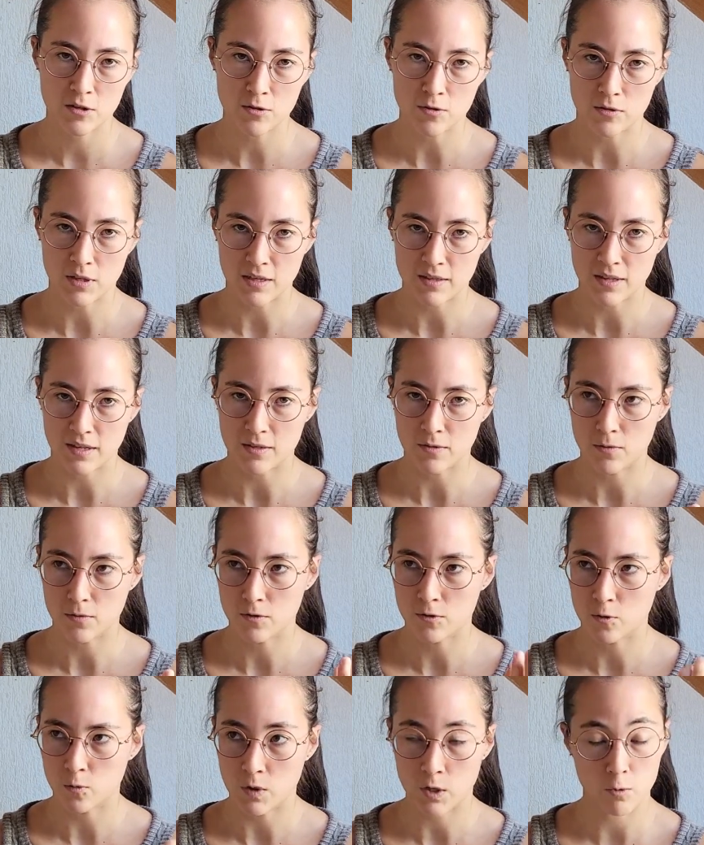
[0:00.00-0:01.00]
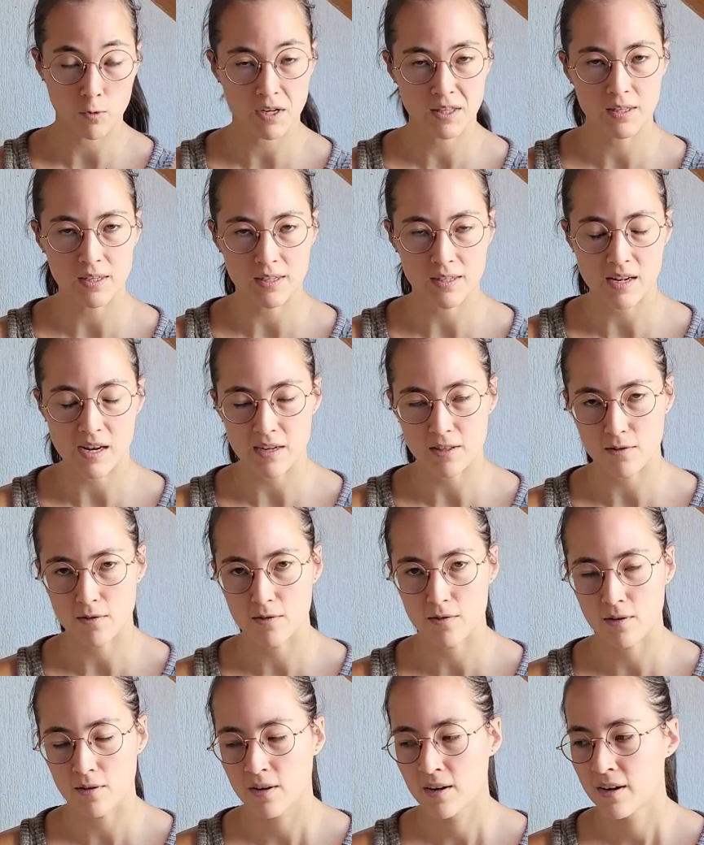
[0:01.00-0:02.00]
so that I don't regret it
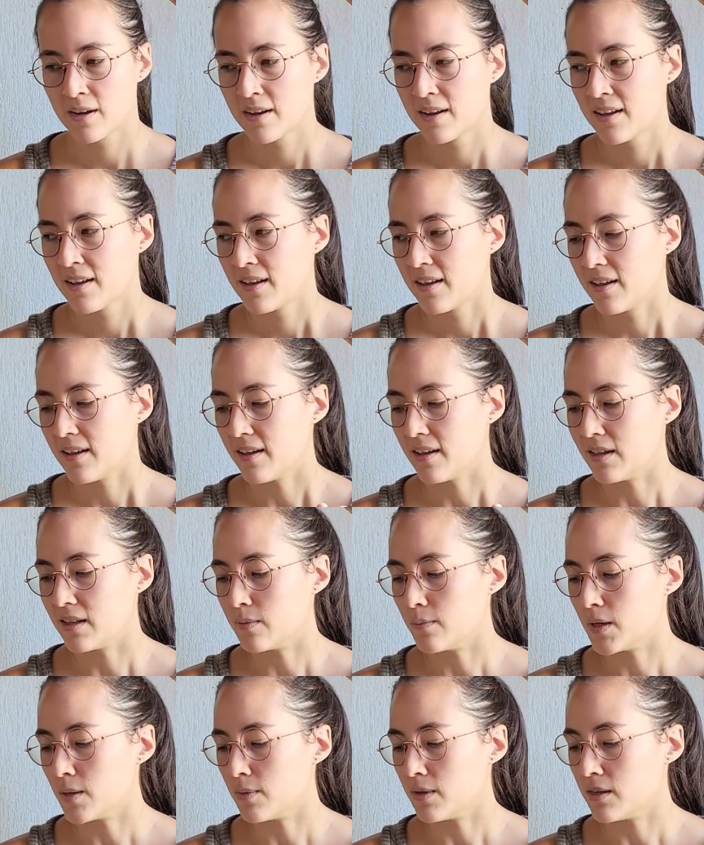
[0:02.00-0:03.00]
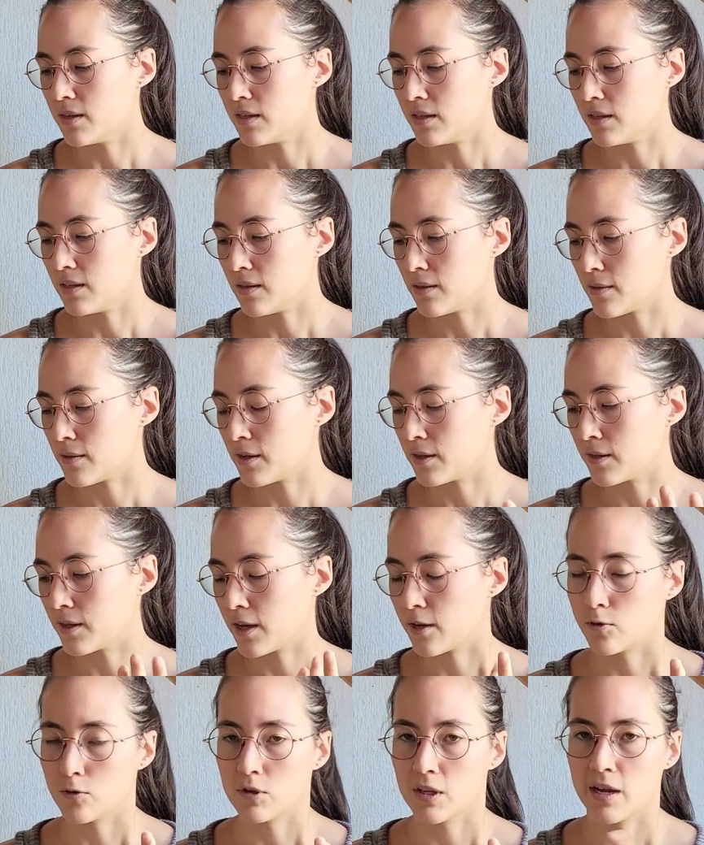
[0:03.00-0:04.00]
later, and maybe think I
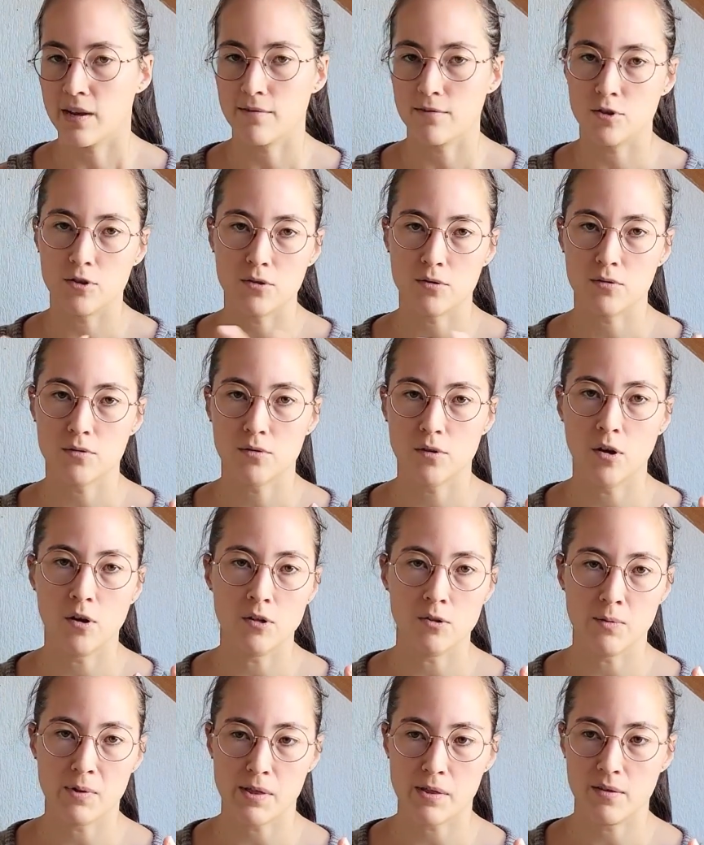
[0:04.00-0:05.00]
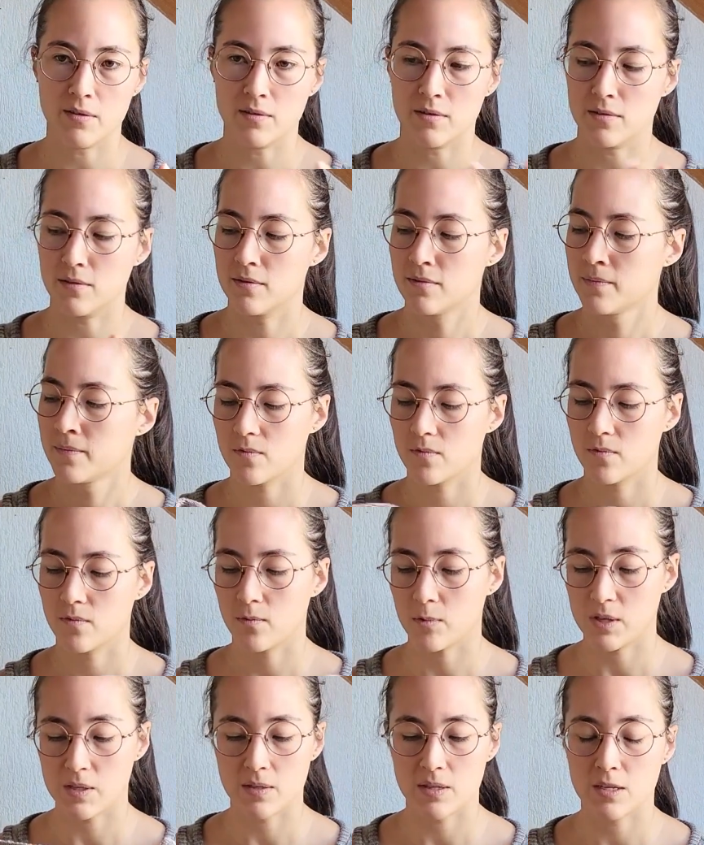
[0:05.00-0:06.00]
could have just gone
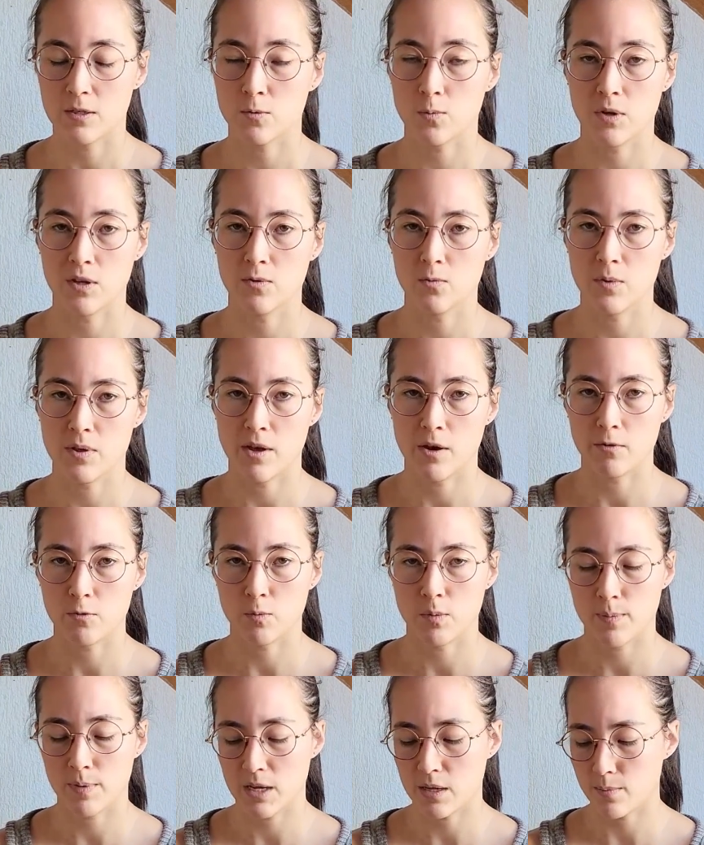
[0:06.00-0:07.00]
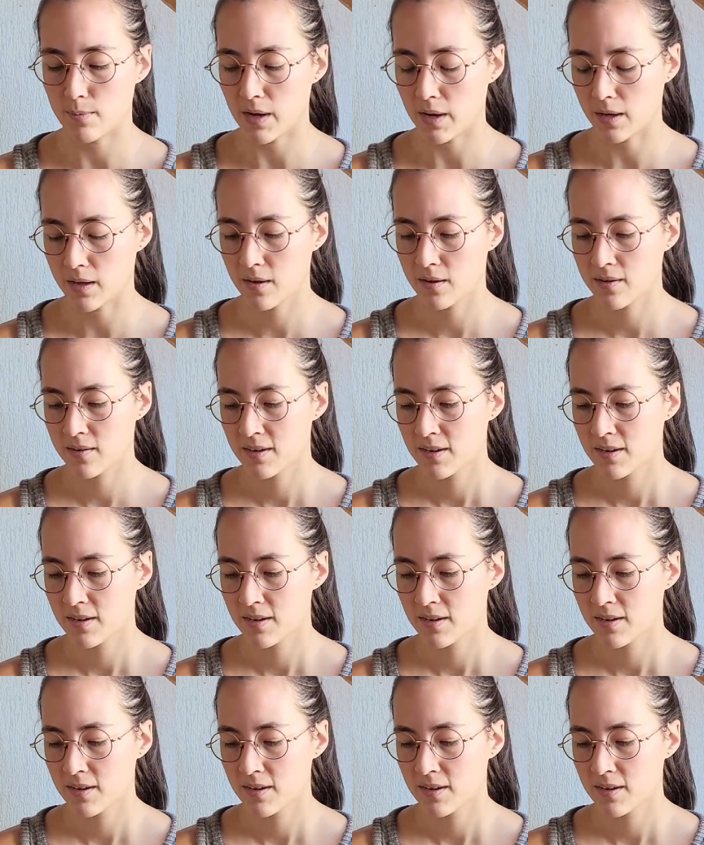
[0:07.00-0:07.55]
with this one without ripping it back.